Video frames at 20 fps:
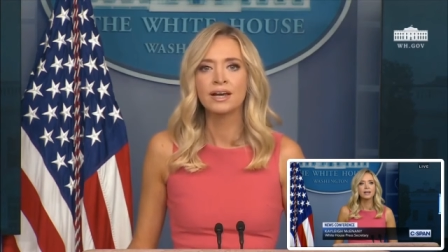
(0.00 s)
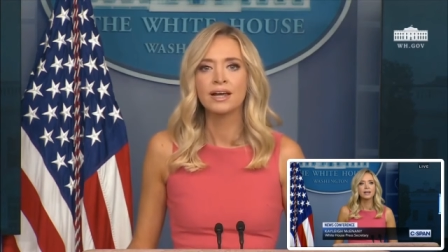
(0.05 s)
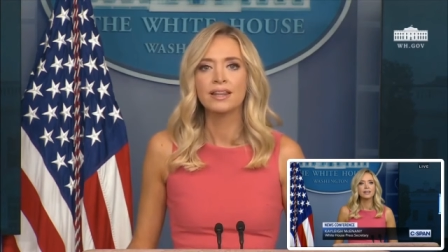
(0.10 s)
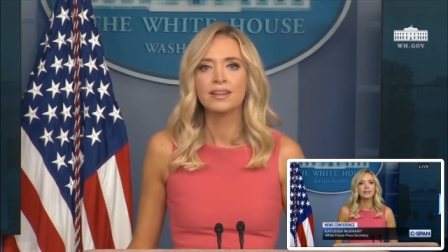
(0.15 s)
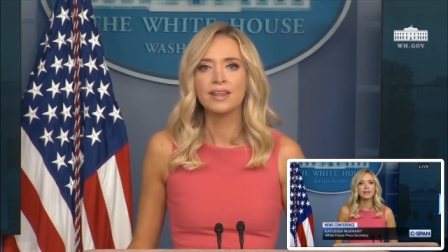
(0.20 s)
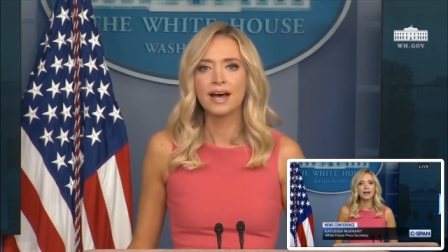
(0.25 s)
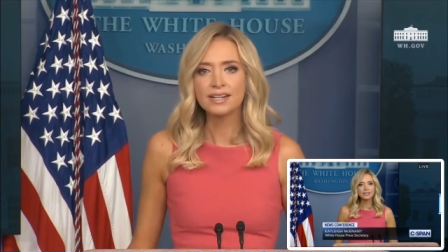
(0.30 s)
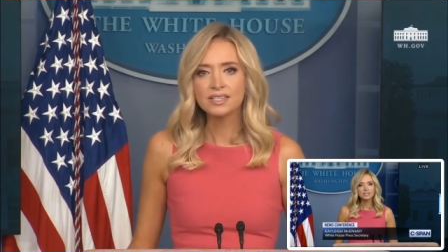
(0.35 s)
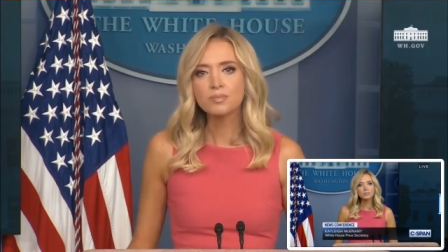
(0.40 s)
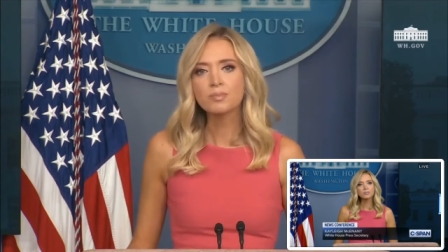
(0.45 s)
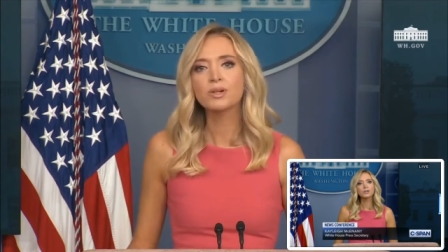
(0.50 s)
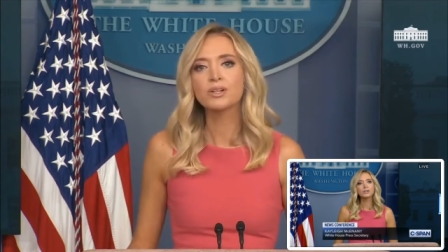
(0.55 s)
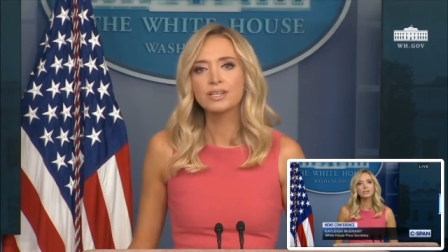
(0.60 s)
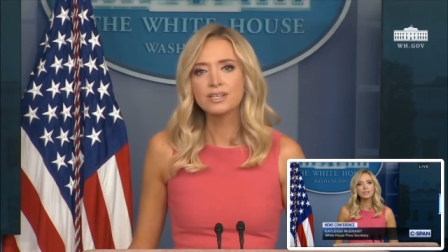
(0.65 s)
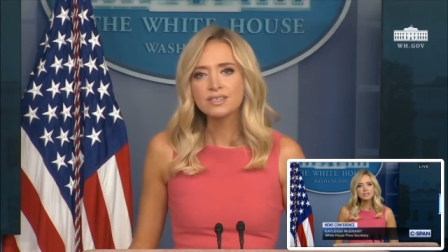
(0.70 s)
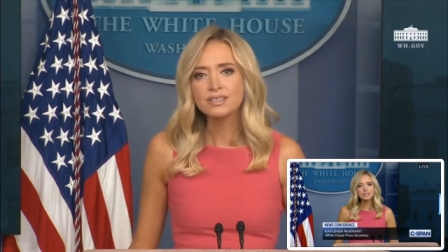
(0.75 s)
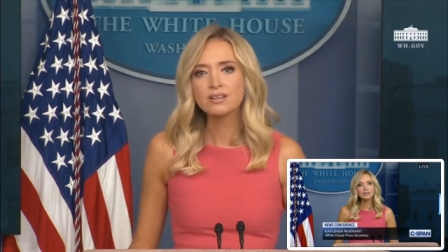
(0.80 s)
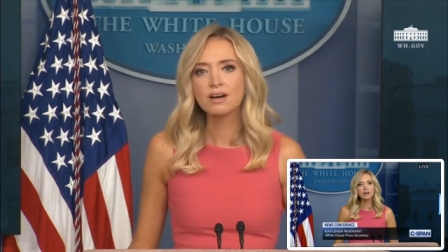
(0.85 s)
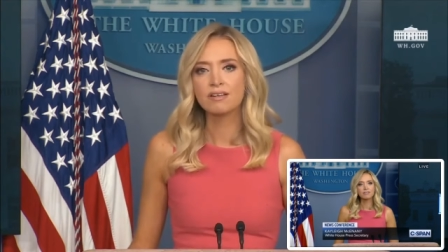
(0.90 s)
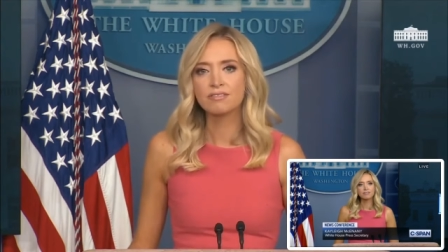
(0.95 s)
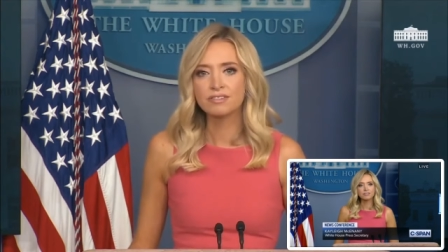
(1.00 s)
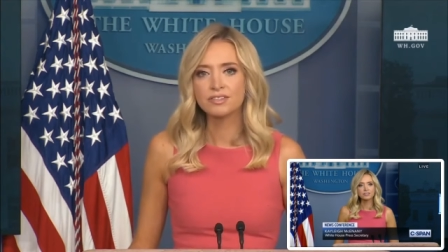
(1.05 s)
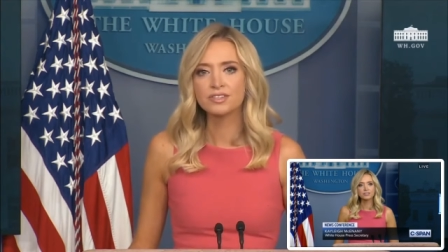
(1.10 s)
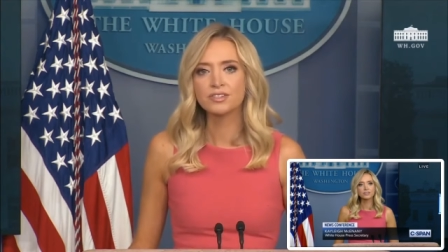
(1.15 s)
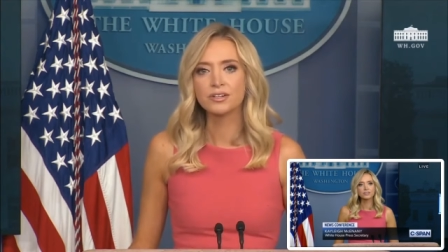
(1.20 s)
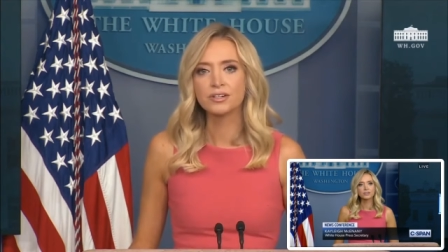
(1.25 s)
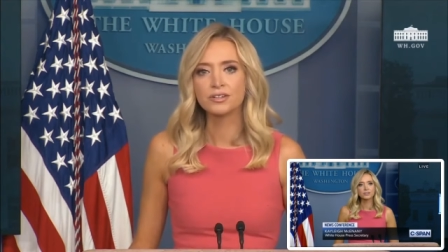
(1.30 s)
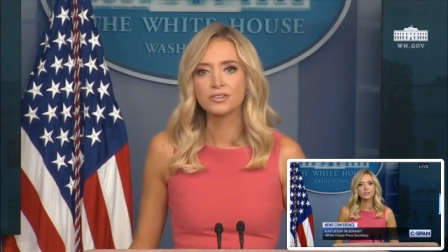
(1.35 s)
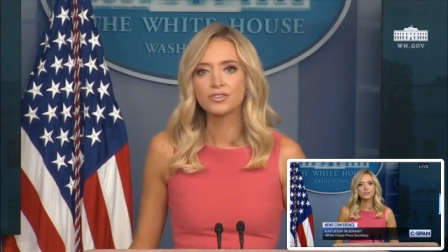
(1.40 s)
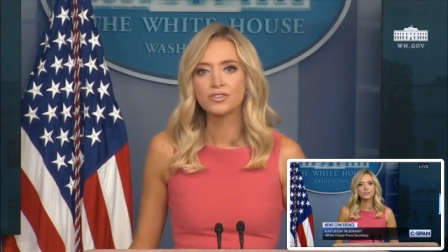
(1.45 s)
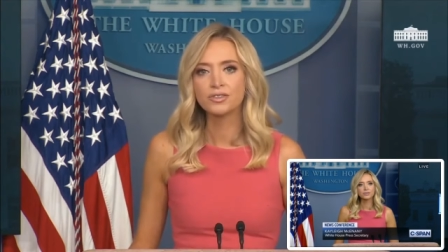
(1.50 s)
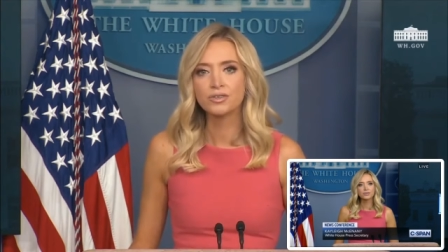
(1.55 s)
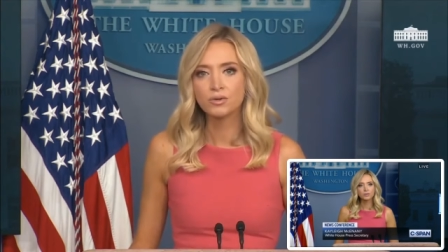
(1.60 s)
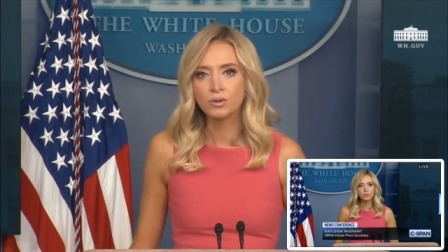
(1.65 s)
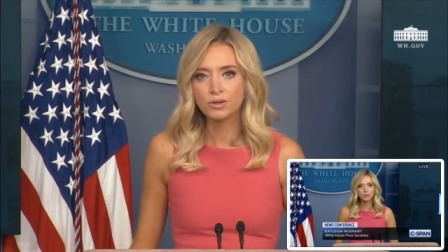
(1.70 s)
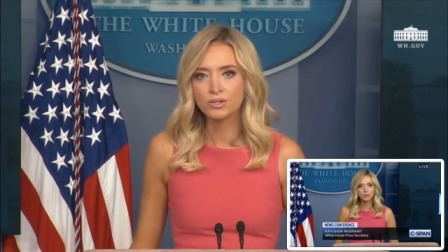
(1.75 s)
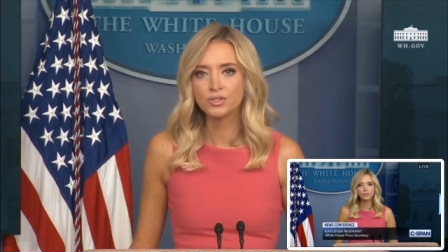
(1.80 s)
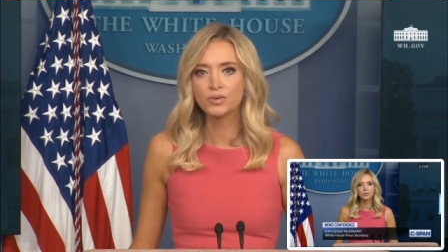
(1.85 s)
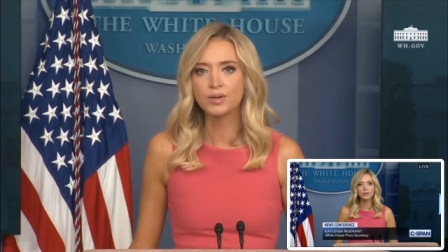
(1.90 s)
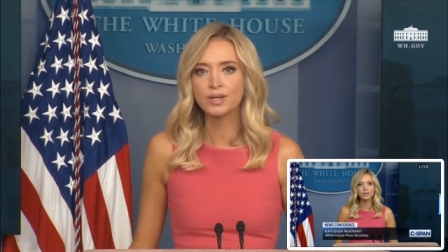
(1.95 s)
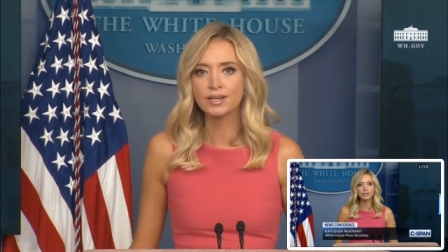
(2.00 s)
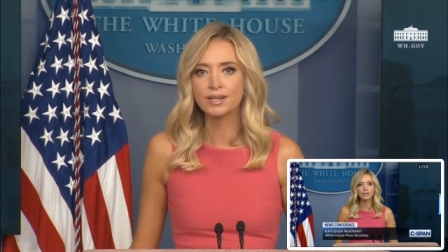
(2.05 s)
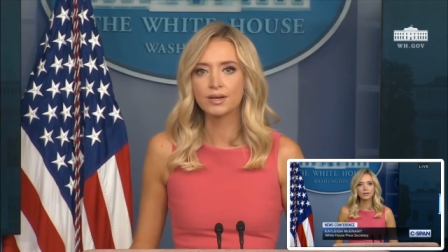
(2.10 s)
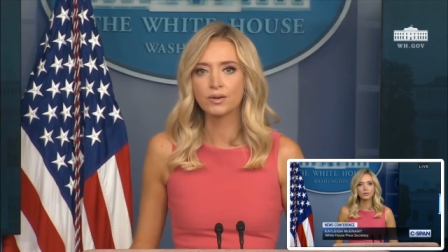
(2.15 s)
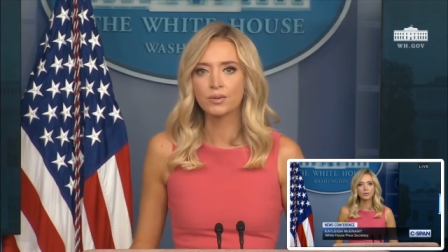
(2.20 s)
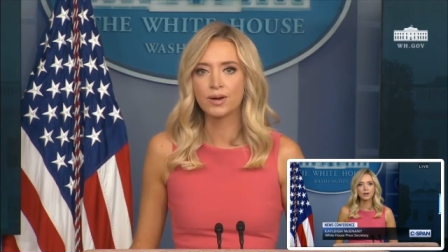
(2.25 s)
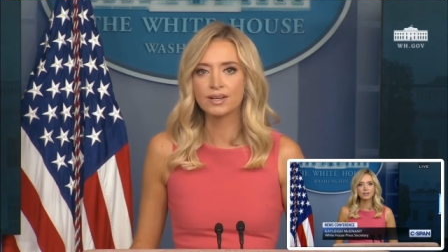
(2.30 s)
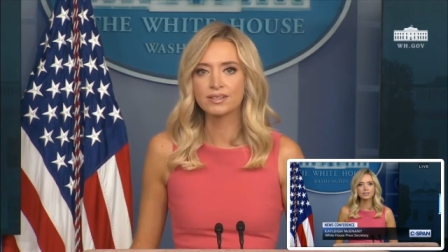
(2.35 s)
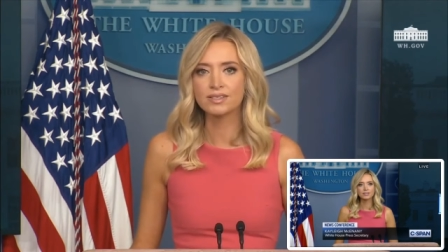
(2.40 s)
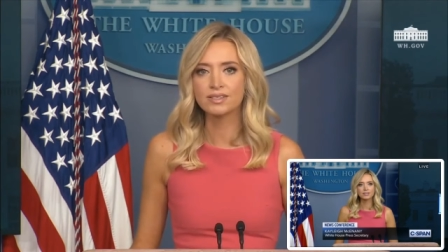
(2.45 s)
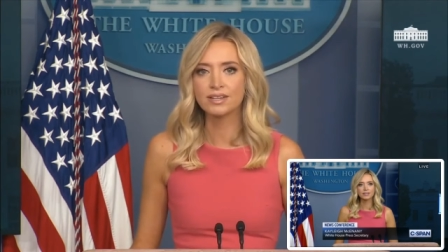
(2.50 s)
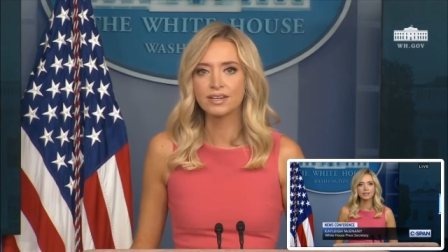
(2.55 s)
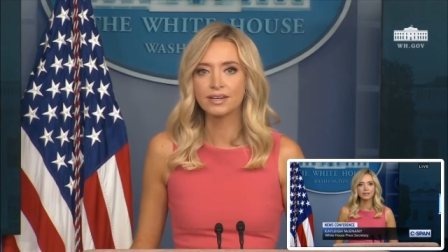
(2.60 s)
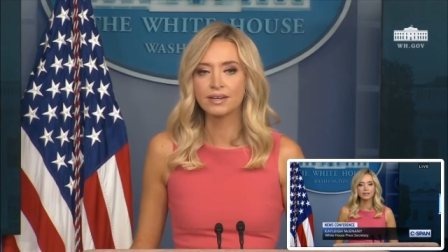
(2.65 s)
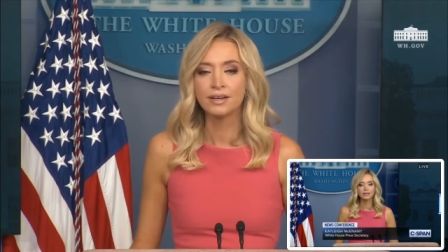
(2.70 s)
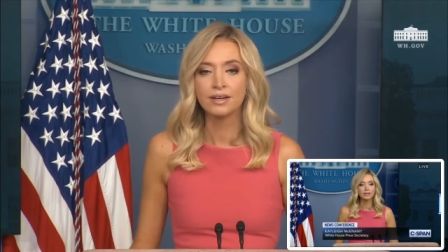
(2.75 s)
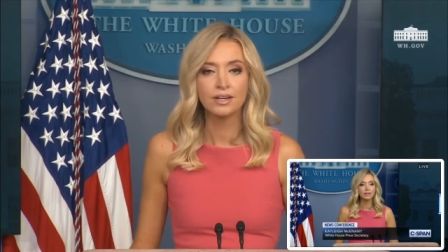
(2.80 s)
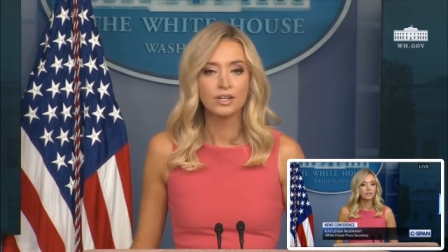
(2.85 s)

That's police officers who are doing the arresting.